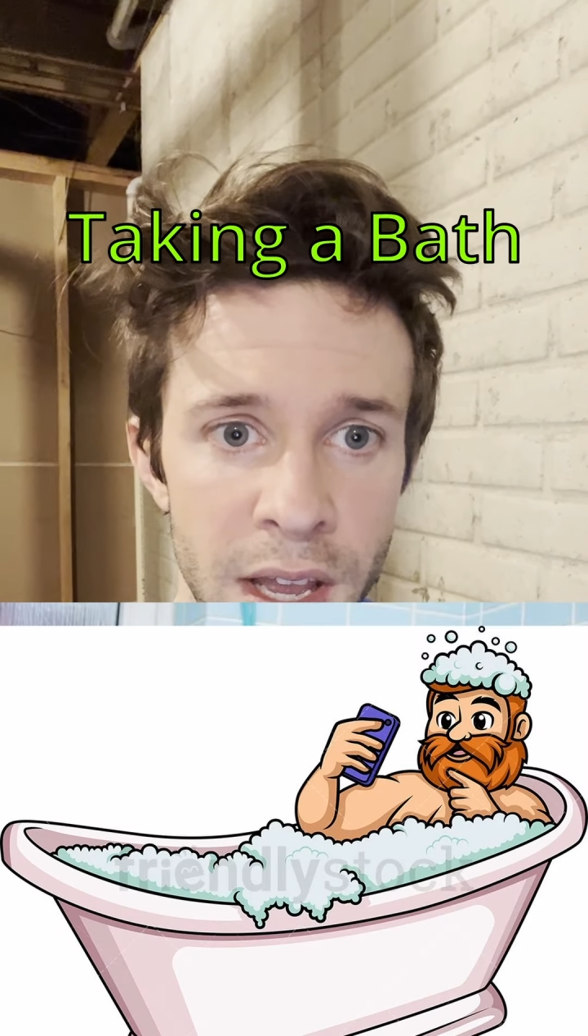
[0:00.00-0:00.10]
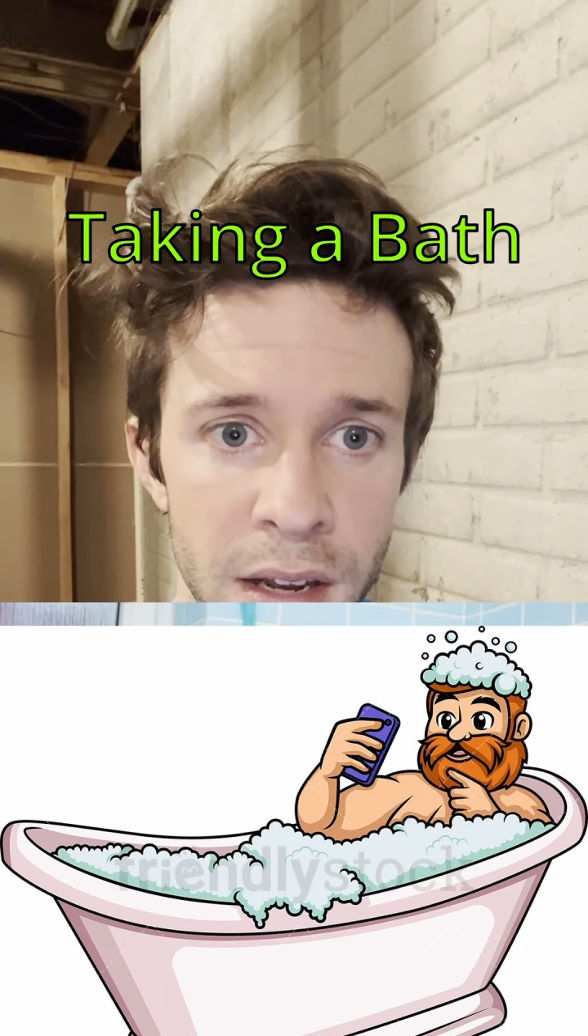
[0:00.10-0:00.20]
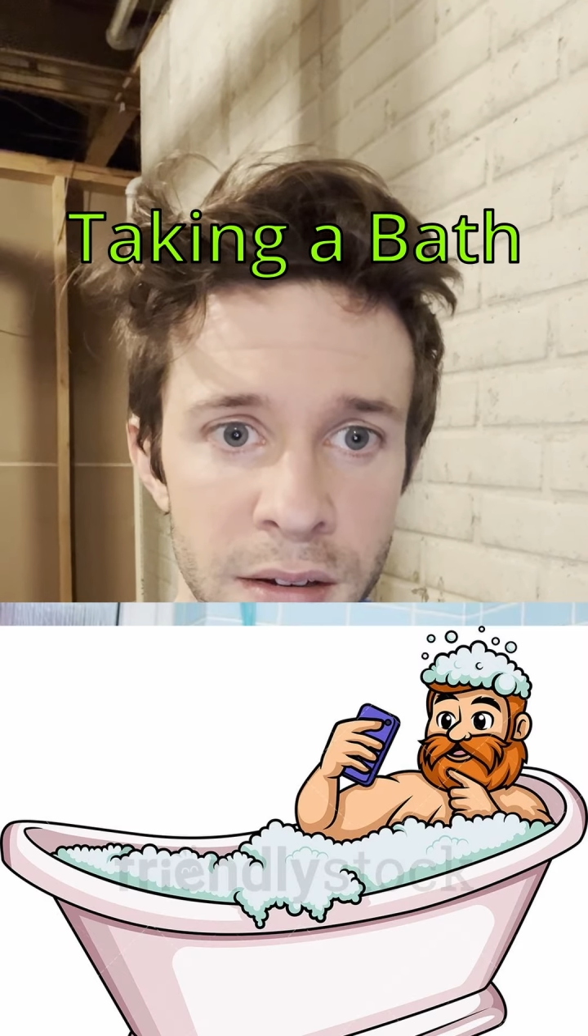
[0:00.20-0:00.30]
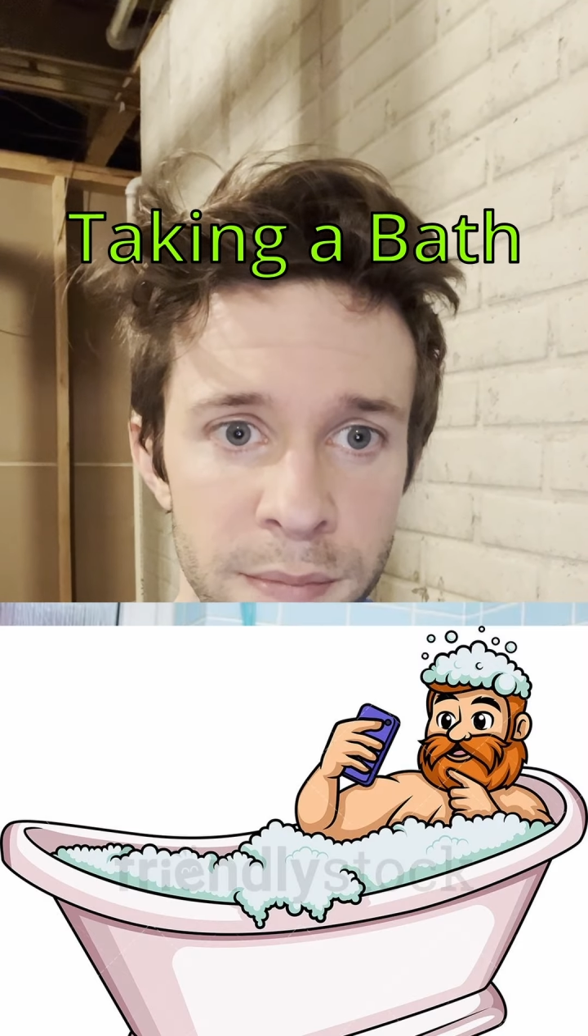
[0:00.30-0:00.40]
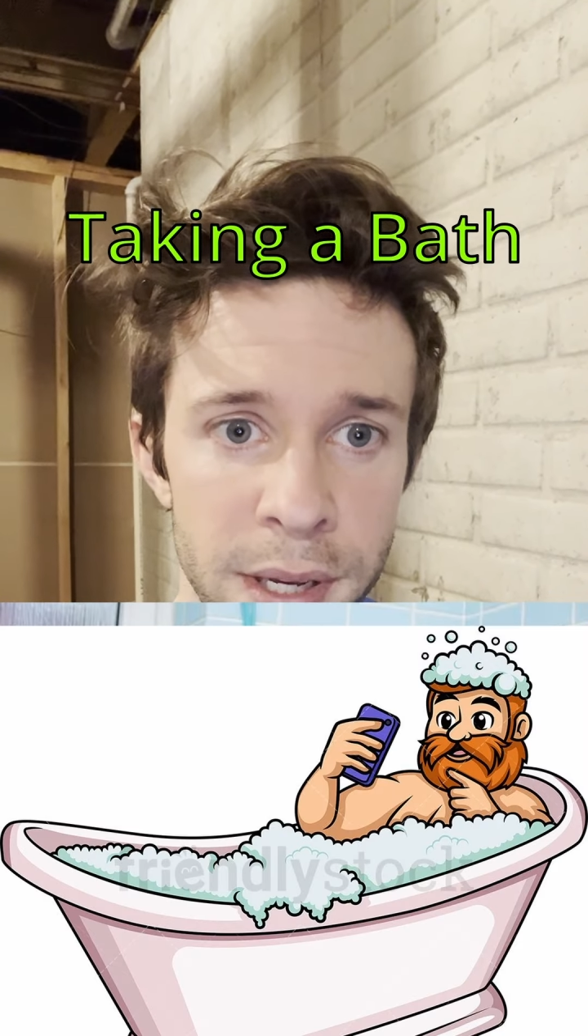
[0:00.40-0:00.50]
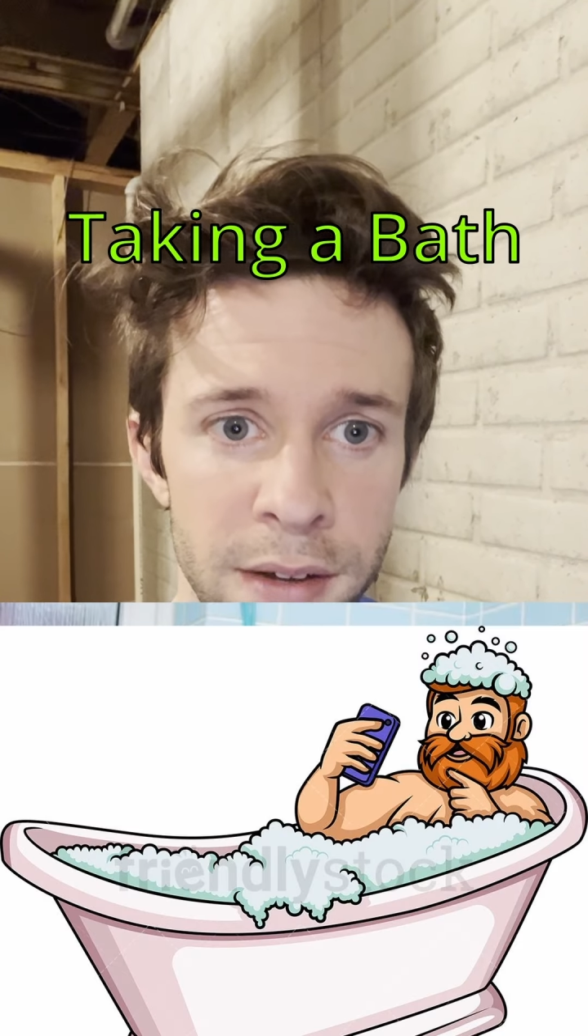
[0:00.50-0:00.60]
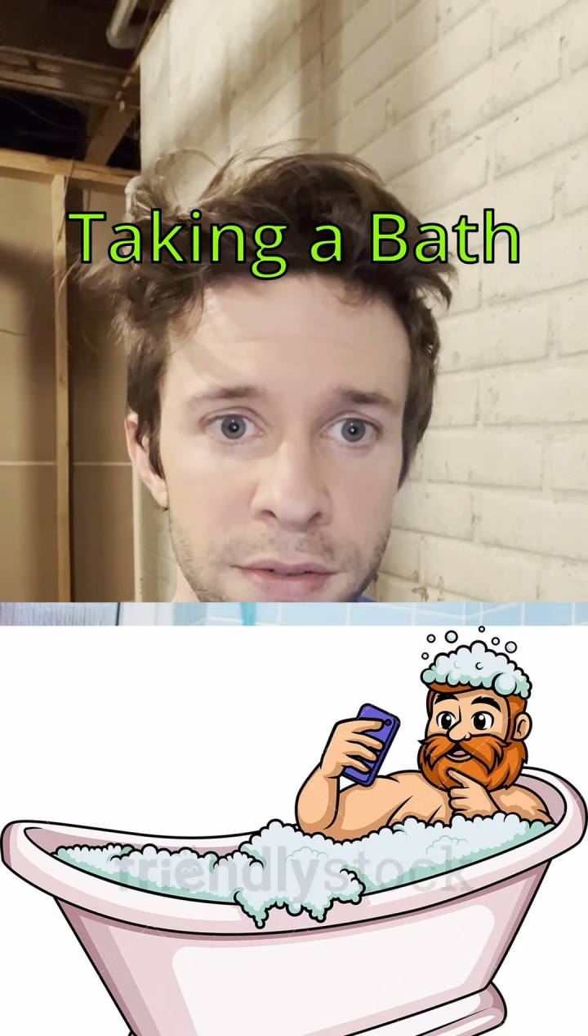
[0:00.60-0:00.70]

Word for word: I lose my